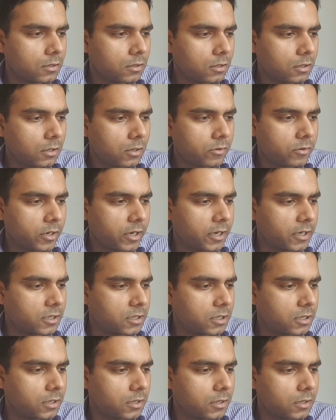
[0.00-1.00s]
All
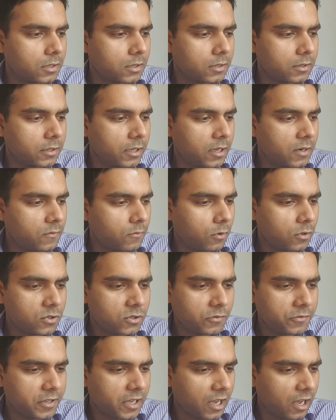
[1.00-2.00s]
right. Then what
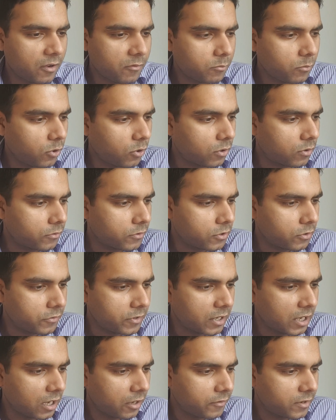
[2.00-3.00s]
do we have more? Do
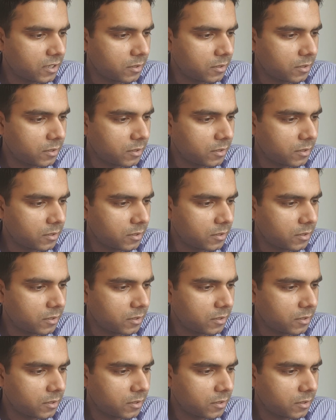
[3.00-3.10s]
we have